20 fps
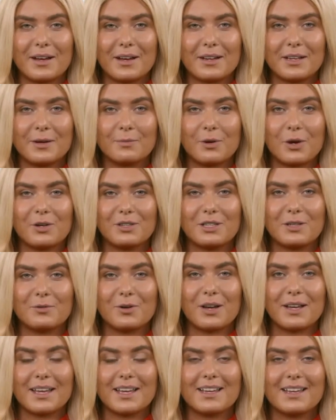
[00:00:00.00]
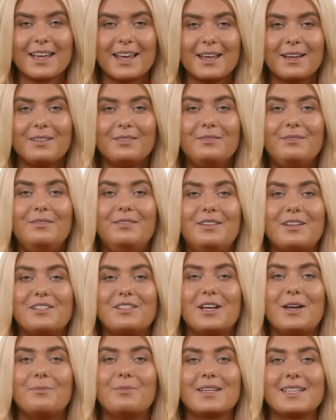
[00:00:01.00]
The bod you're rocking now, the
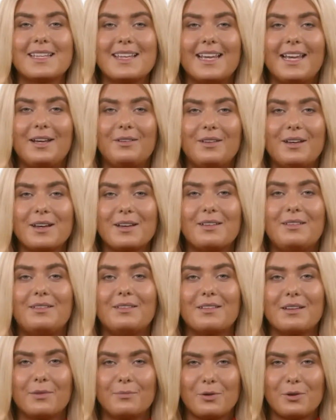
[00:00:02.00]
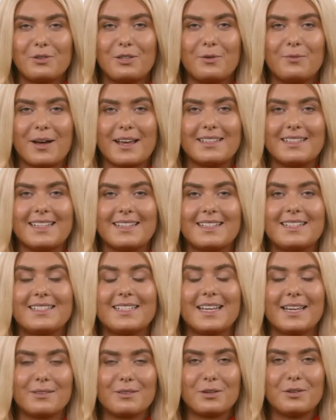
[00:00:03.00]
chubbier the area, the more dramatic the
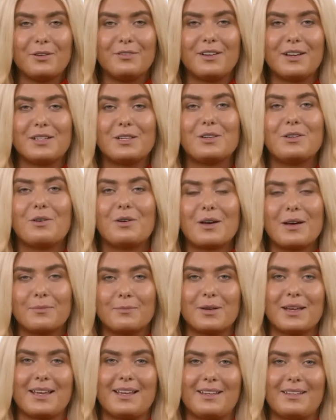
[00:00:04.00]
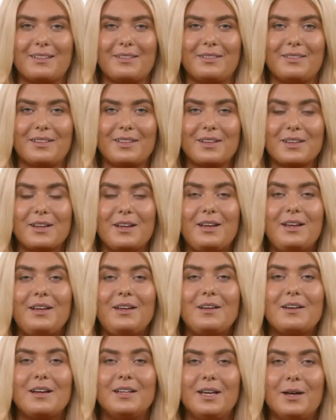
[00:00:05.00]
debut of the new you can be.
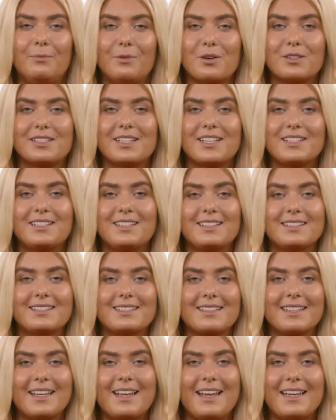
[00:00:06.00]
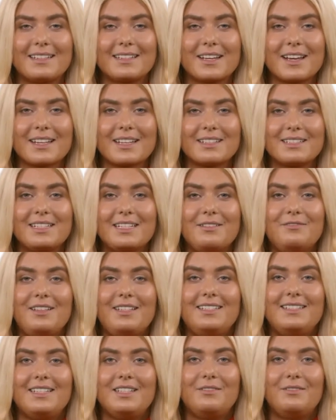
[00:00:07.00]
The number of sessions, it's like a T
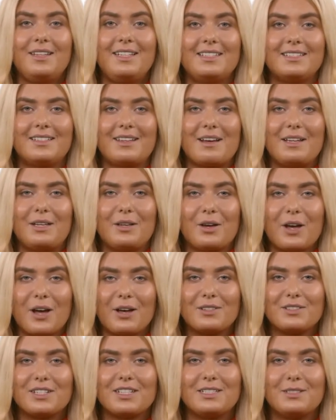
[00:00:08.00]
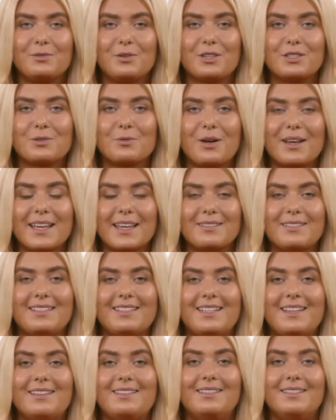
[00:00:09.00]
V series, you can't just watch one
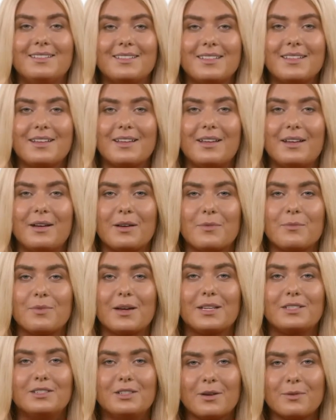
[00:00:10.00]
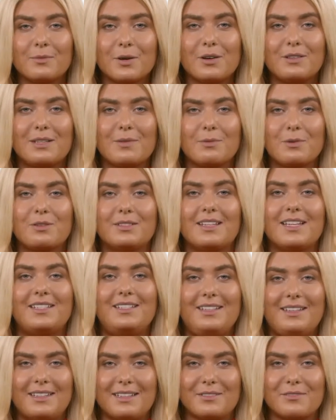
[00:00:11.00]
episode. Binge on multiple
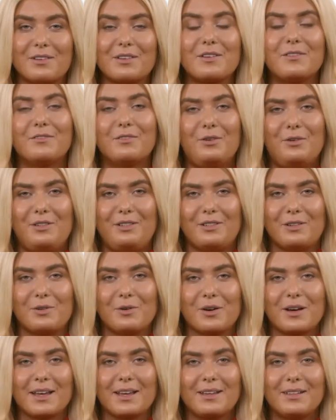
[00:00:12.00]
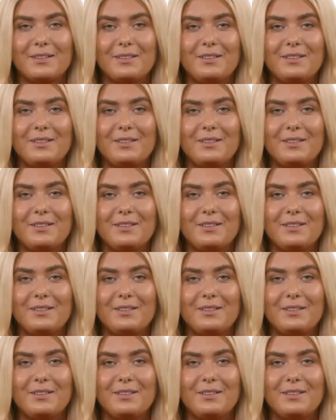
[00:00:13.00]
sessions for the full story.